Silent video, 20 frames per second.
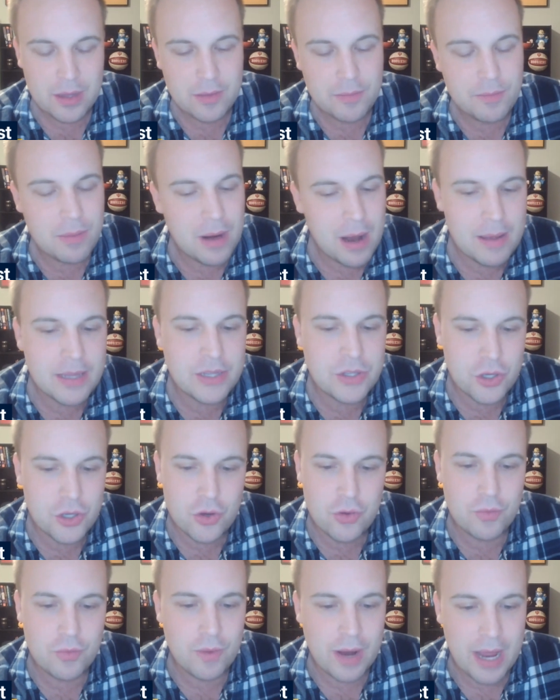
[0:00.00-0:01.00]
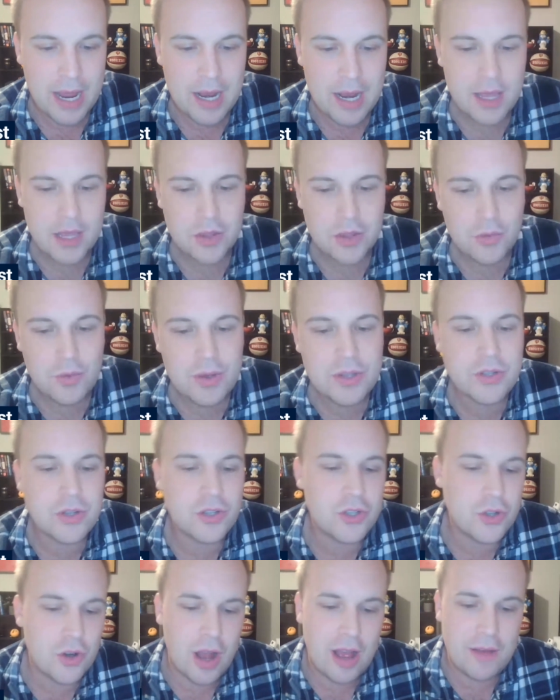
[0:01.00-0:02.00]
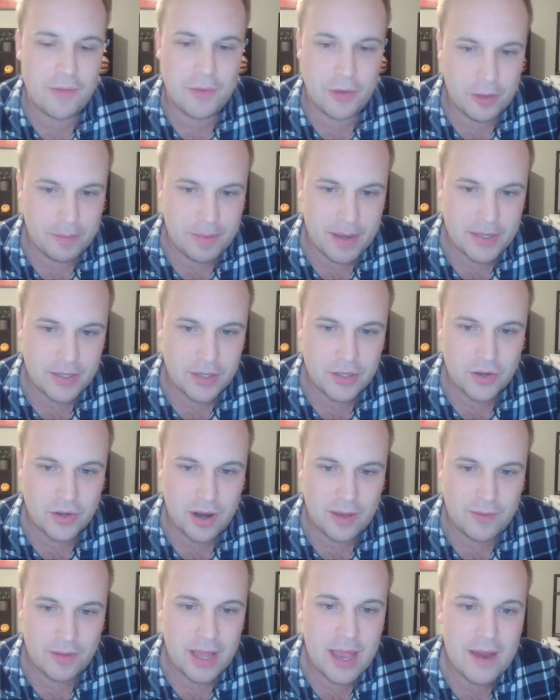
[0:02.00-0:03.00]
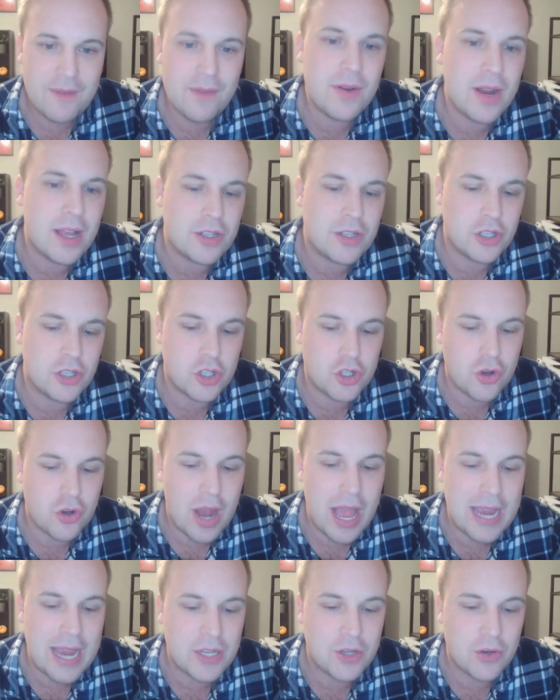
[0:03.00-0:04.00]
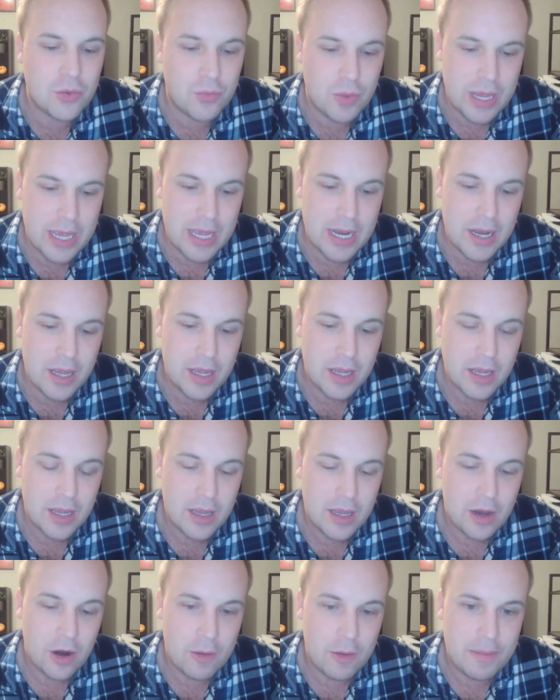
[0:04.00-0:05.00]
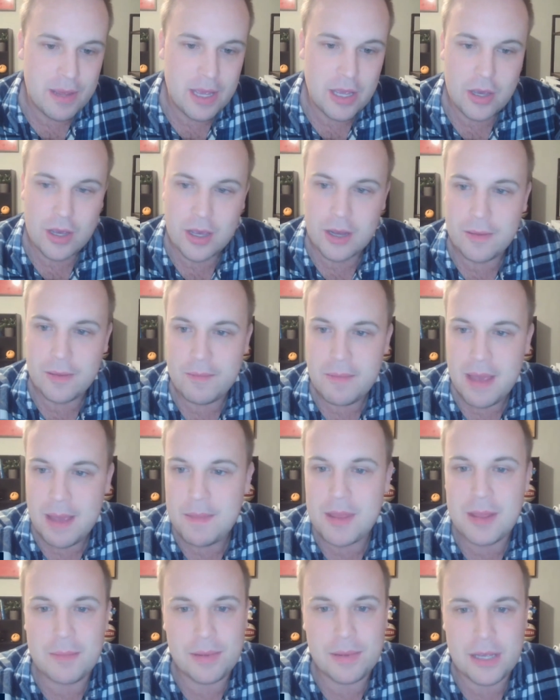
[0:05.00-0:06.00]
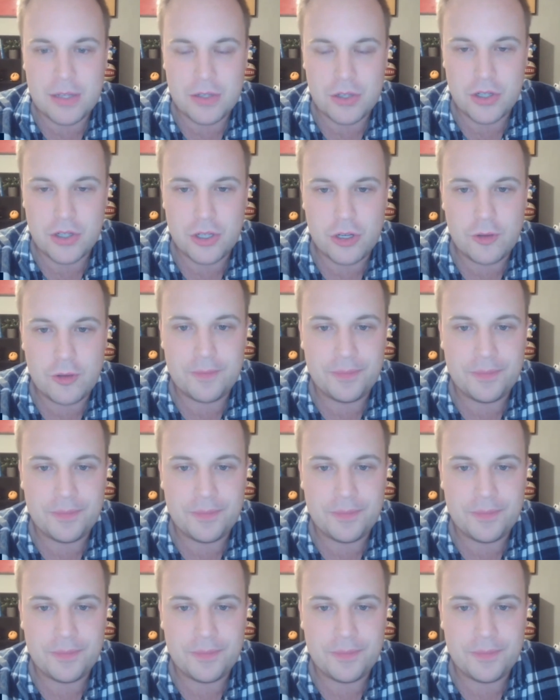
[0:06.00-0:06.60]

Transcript: Probably two, right? The Wizards are awful. The Pistons are awful. Everyone else is trying to win or be good. Maybe the Blazers too.